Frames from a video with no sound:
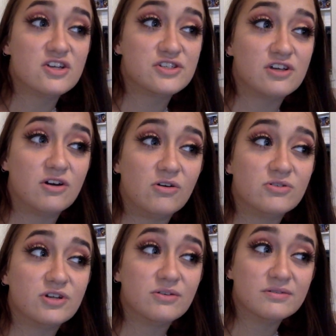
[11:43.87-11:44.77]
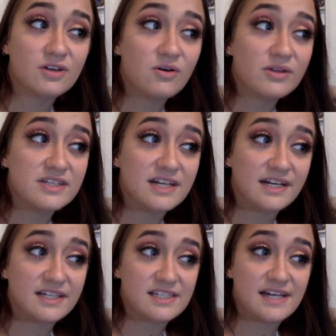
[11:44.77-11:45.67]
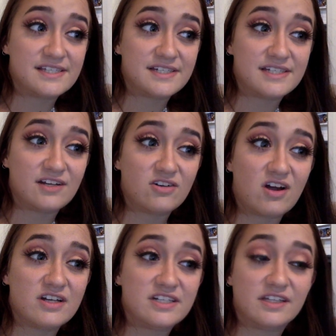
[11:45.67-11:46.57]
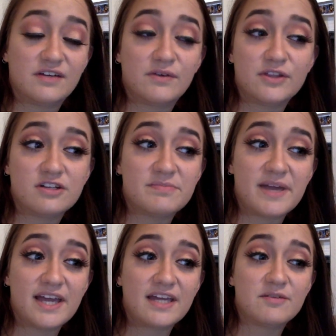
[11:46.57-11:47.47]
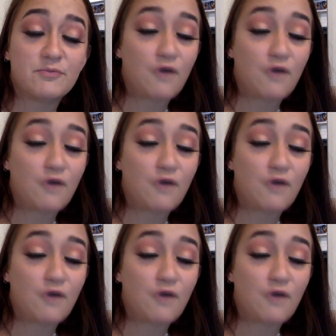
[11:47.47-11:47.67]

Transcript: So don't go on the dating sites because then you're not dealing with your pain